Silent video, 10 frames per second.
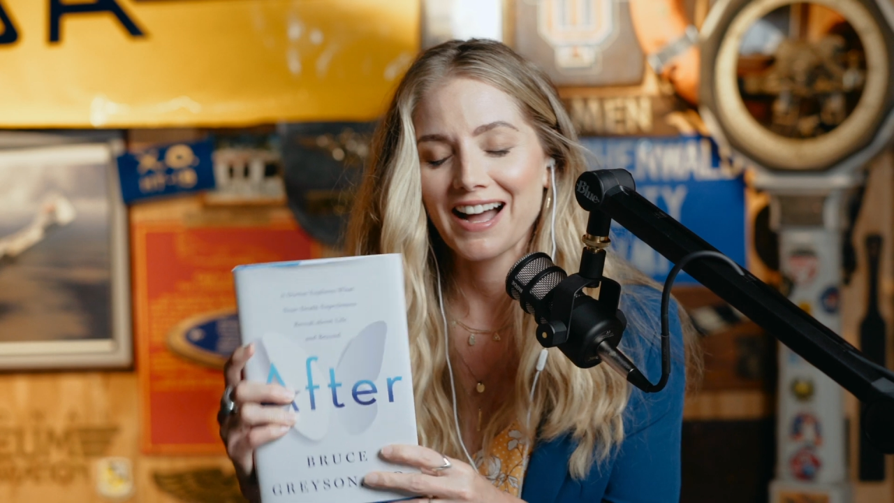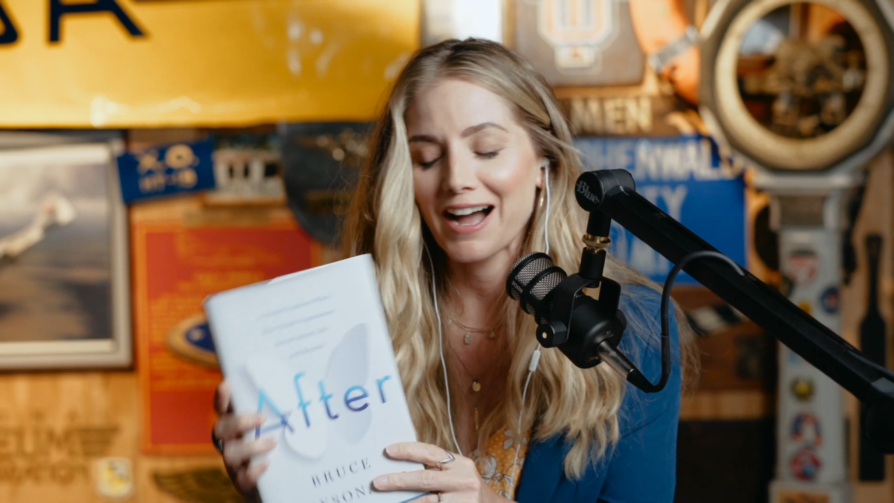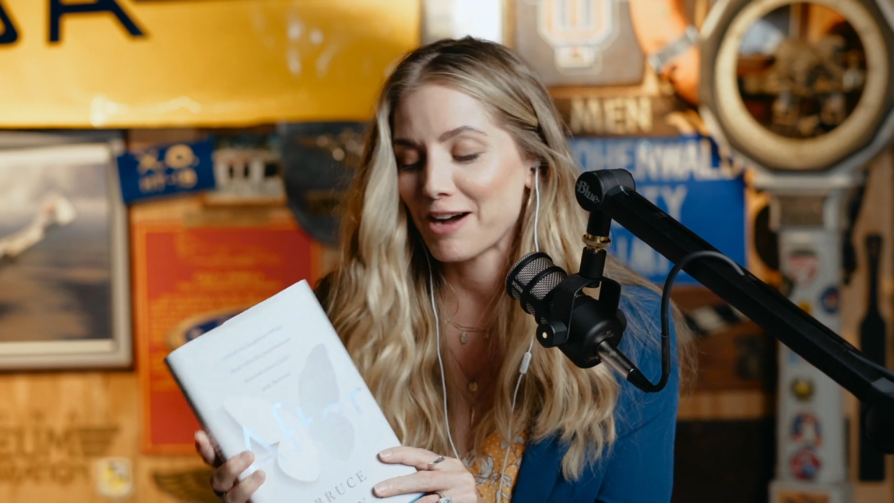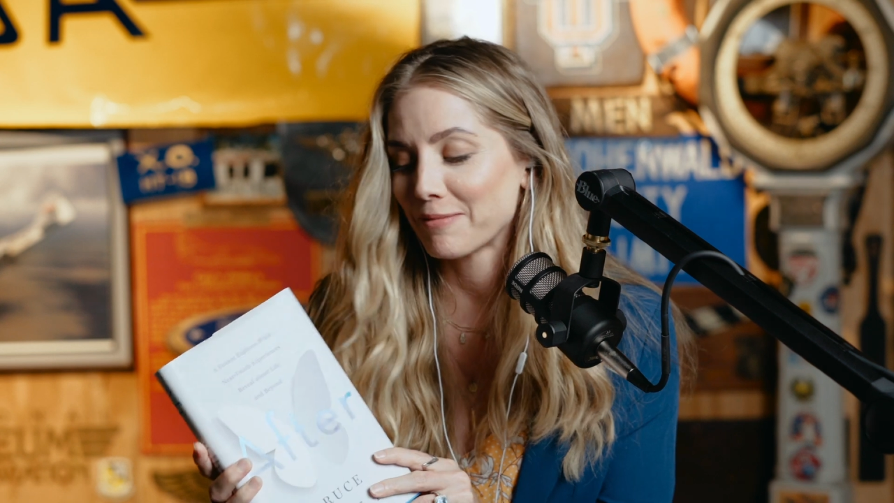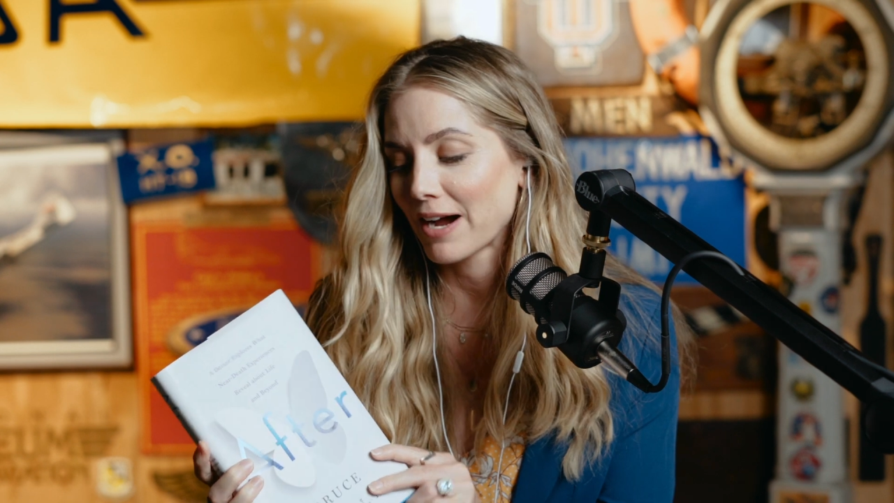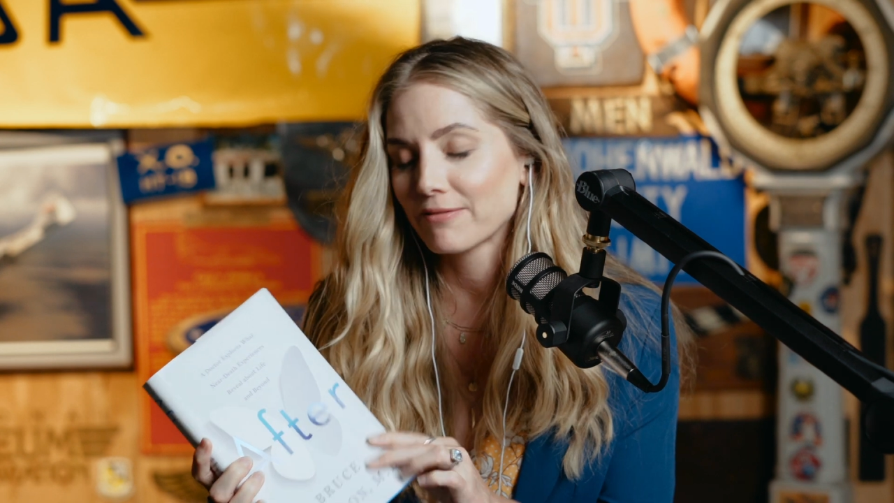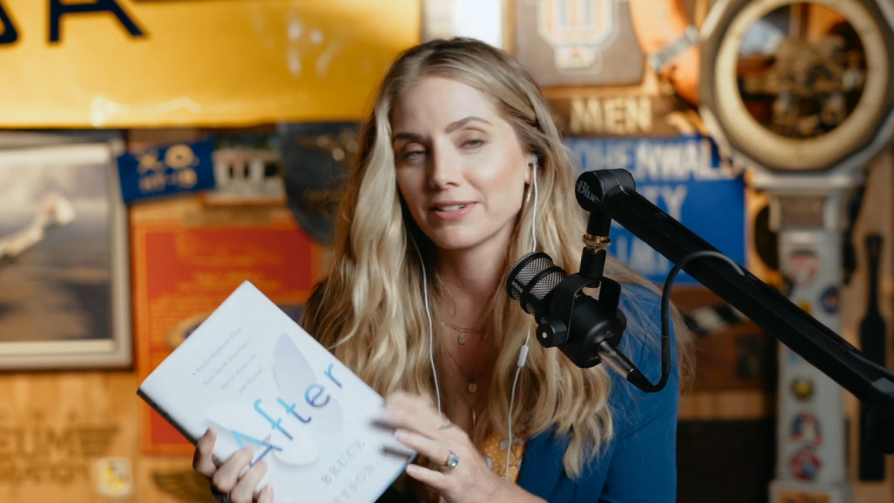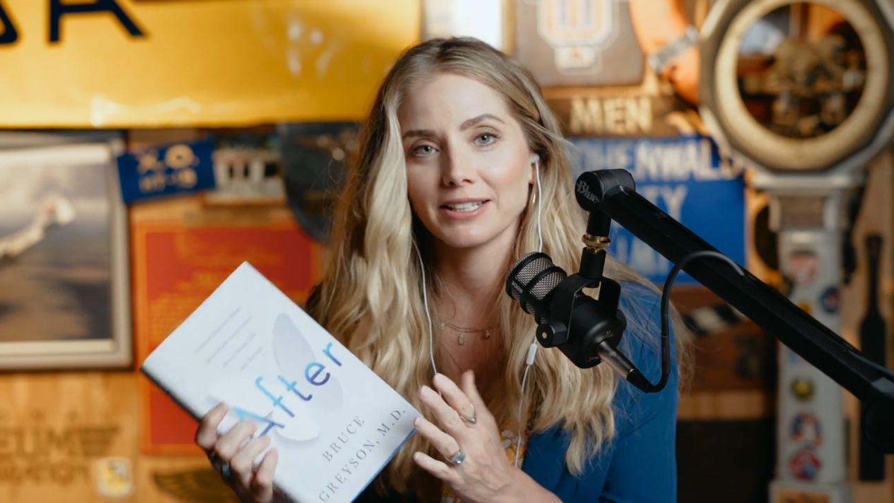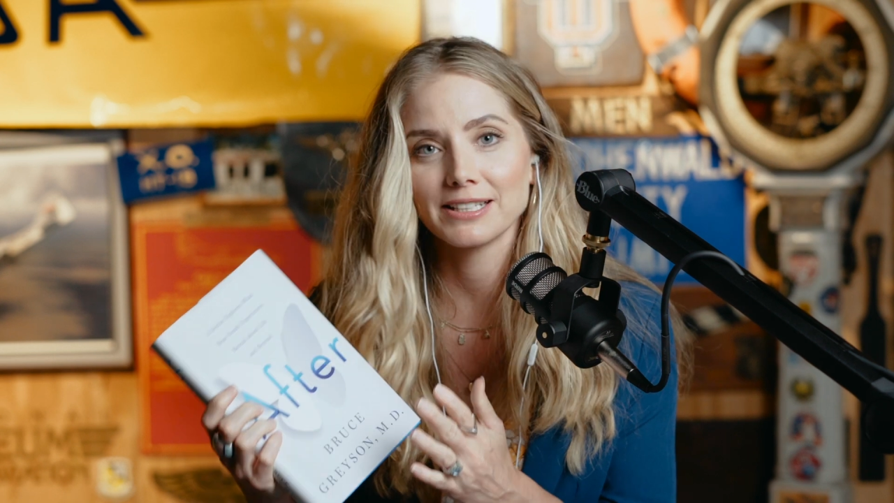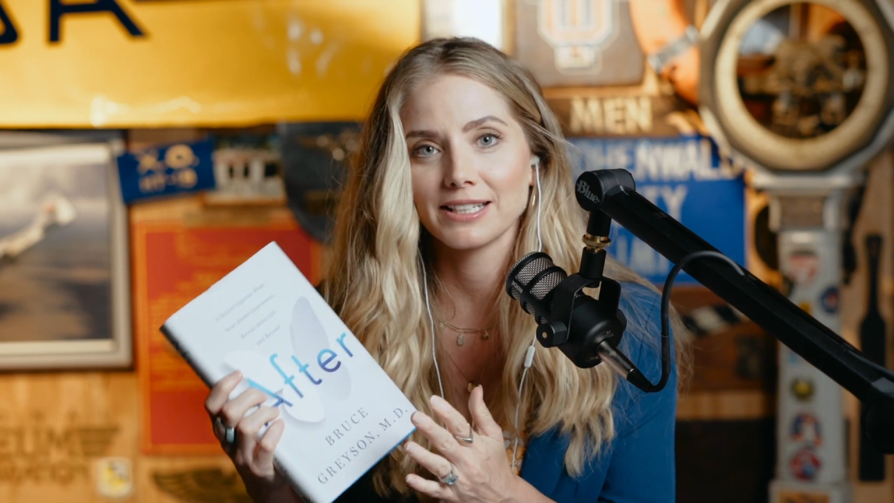I
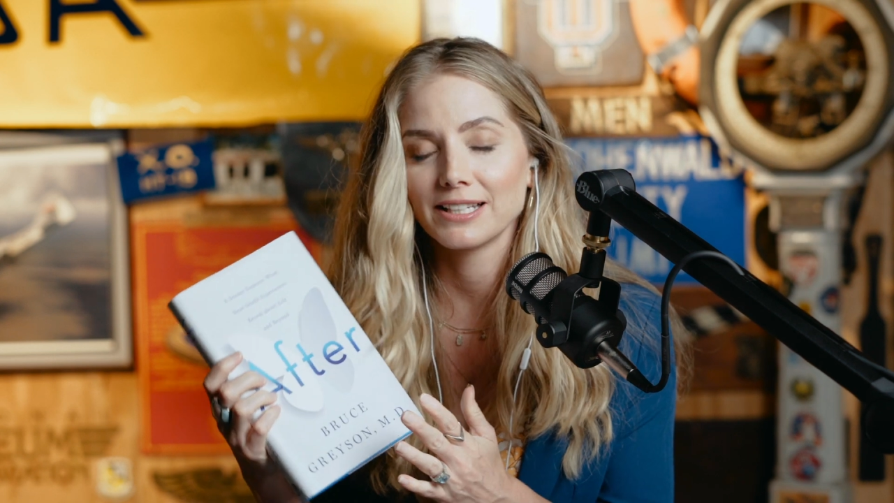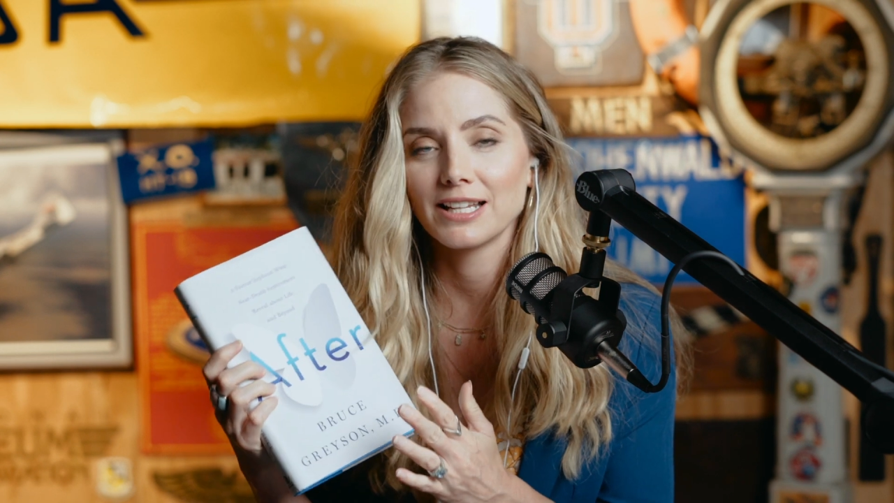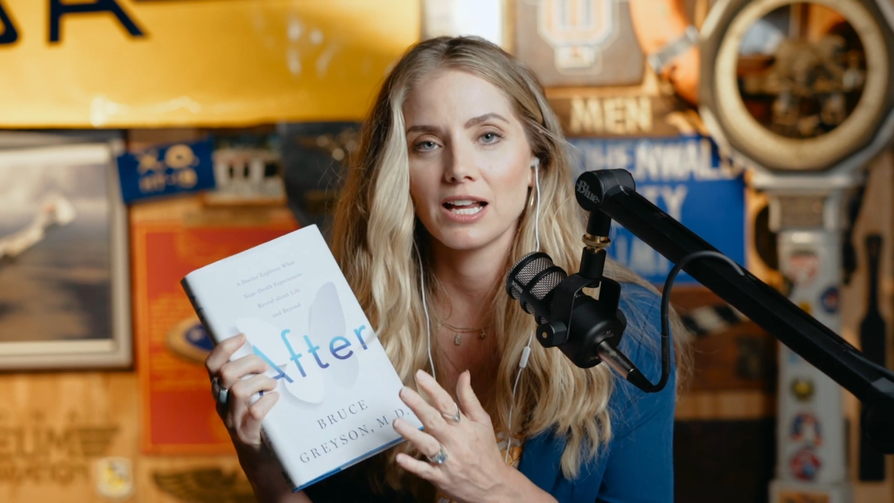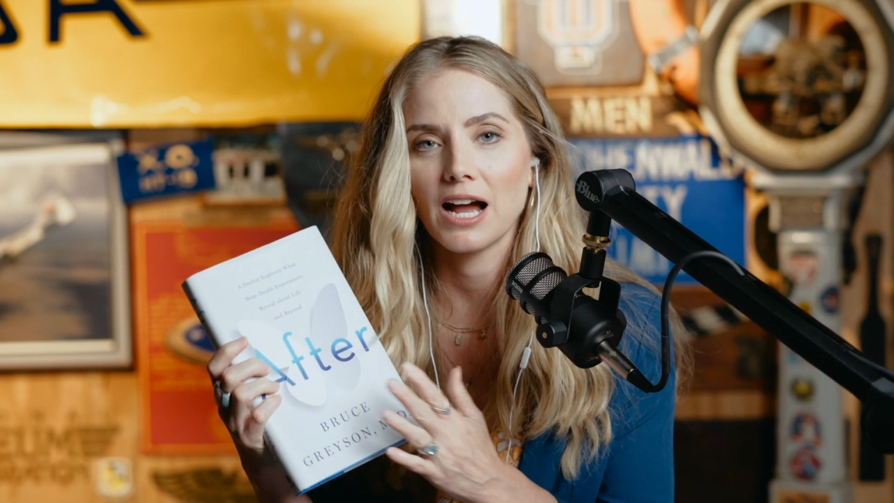really did.